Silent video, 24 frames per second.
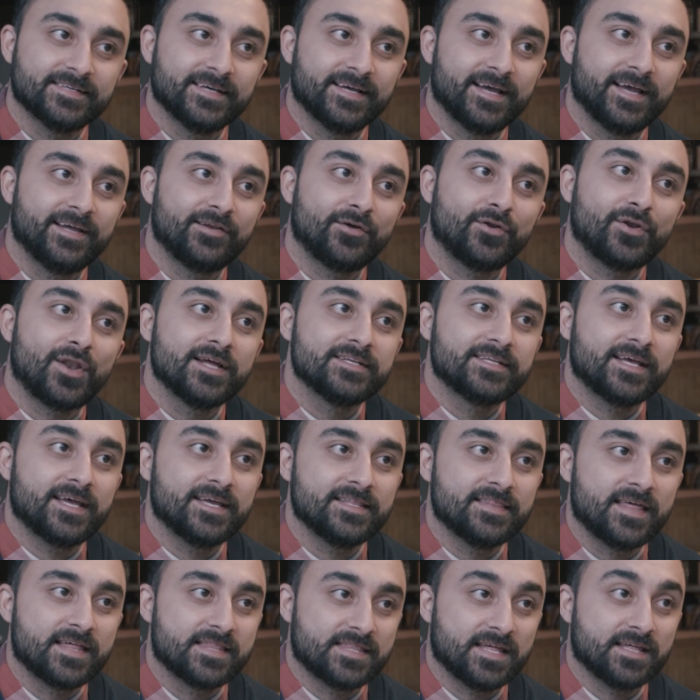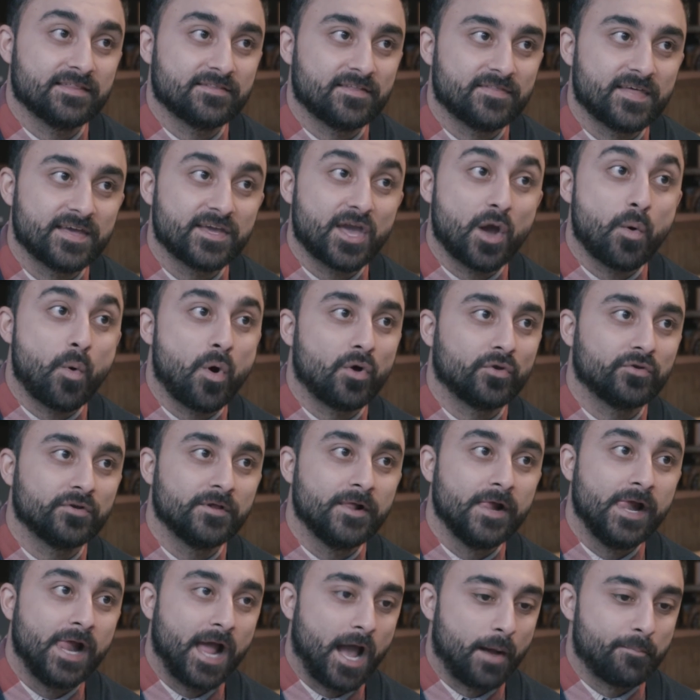in online dating. They think that they go on
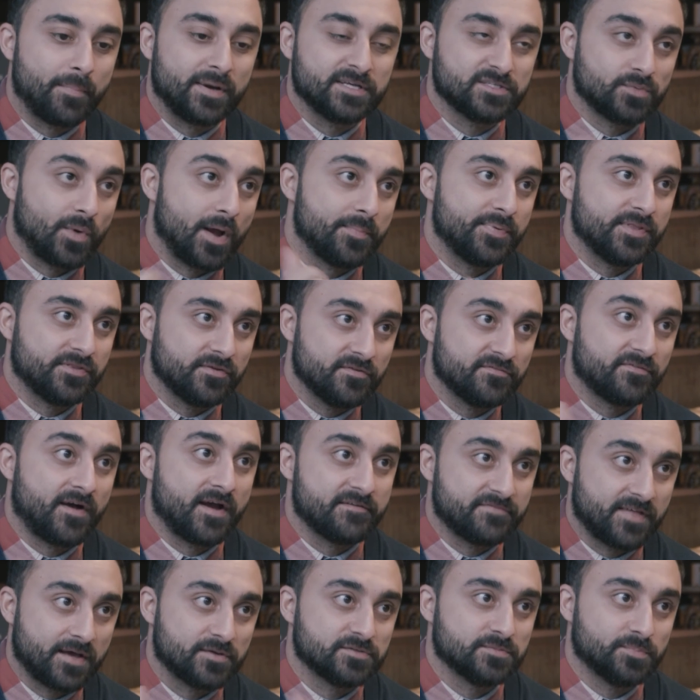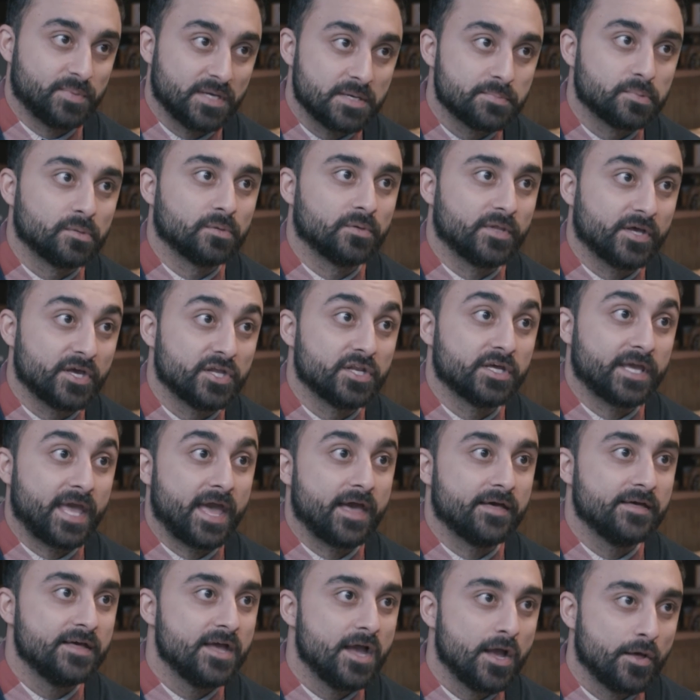and by swiping through 5,000 people they're going to get
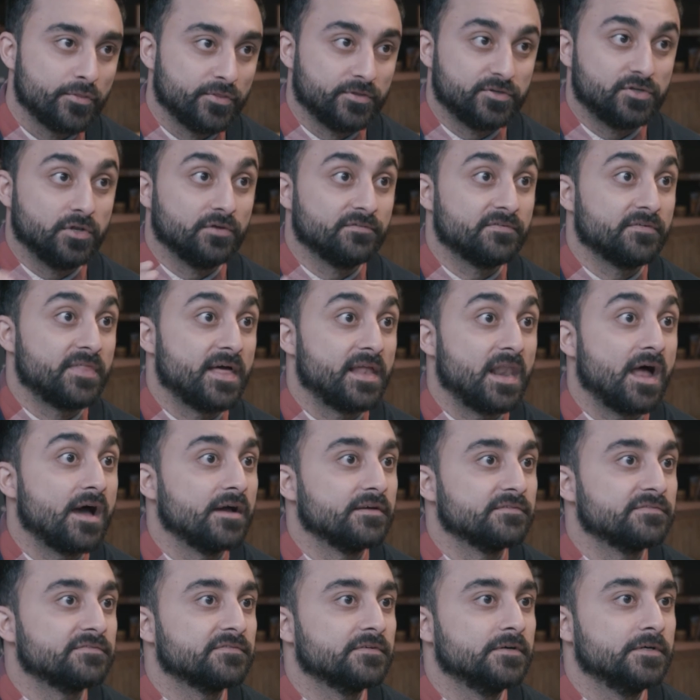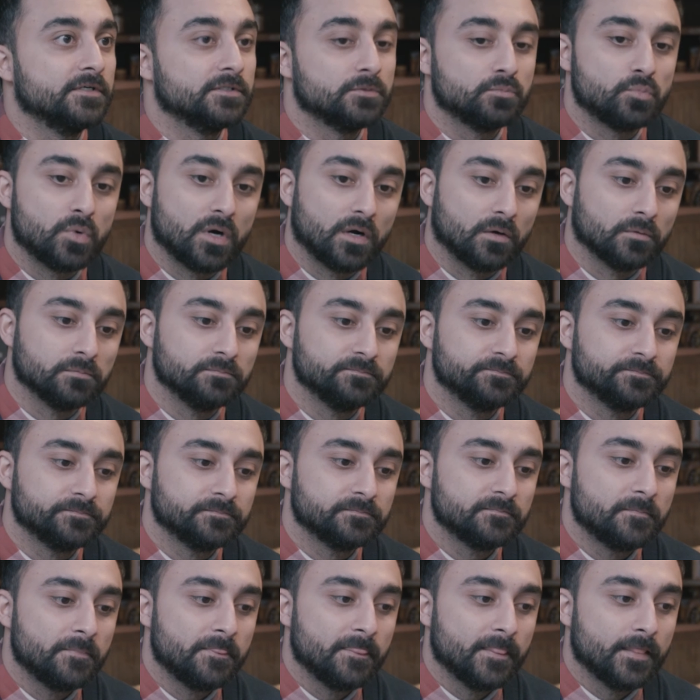the love of their life. Well,
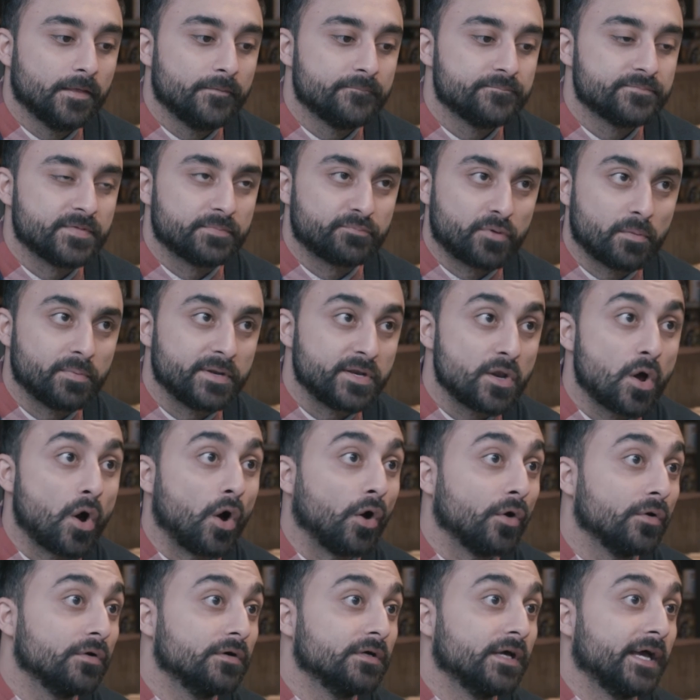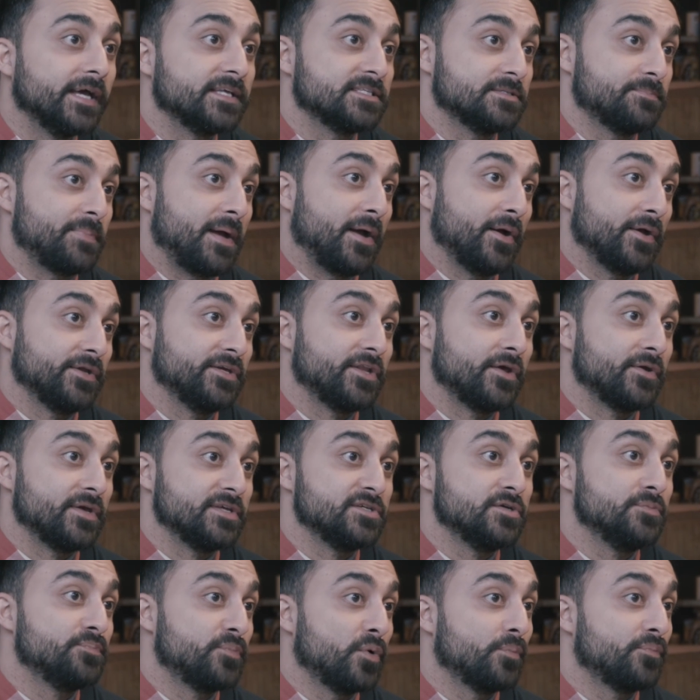they're probably not. It's about, you know,
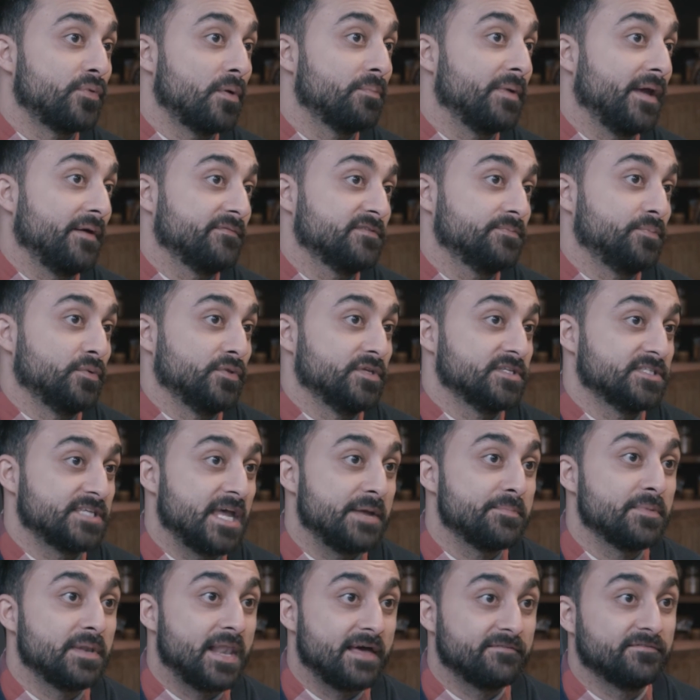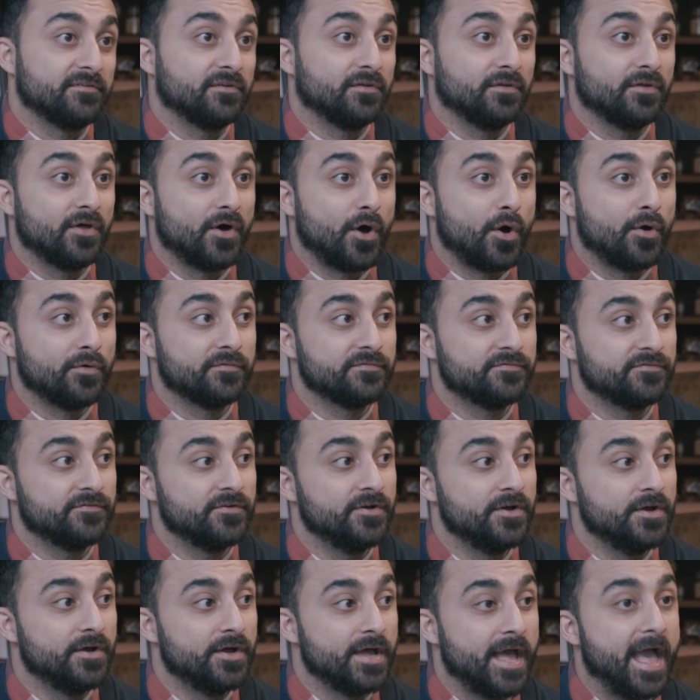you probably have to put the same level of
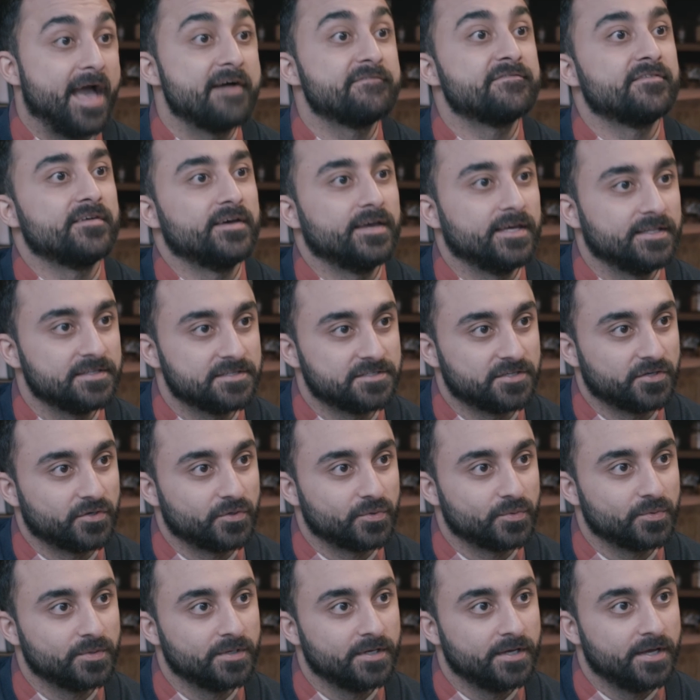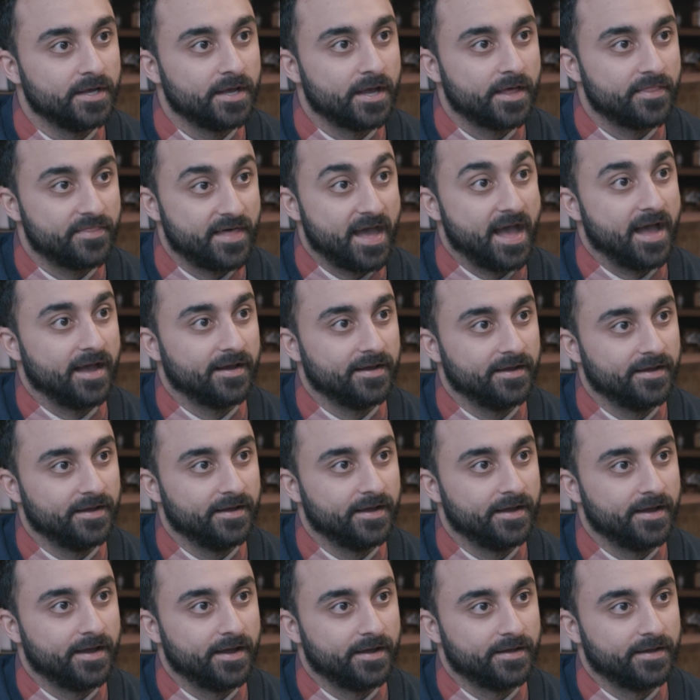effort into that
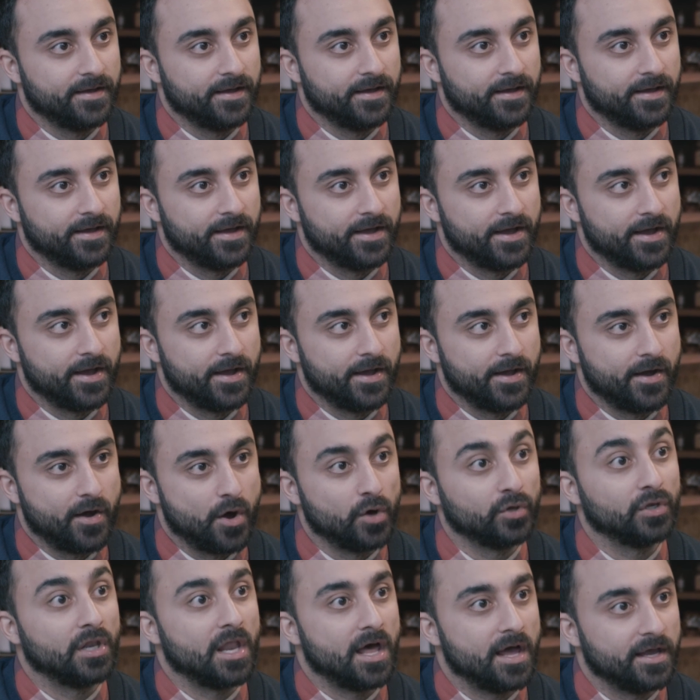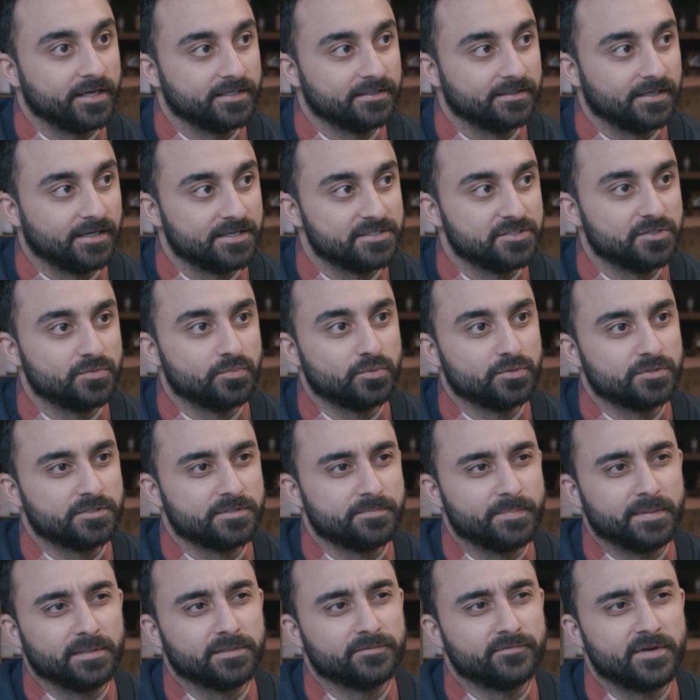online as you would to
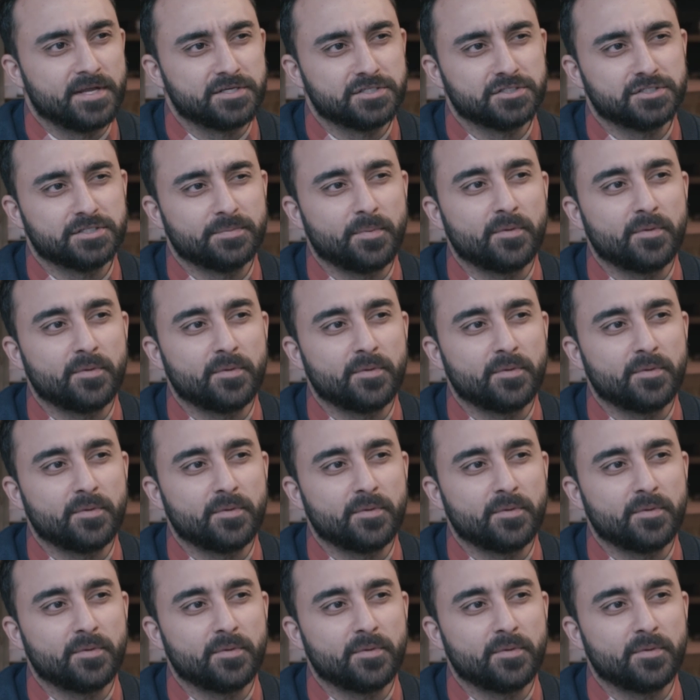build a relationship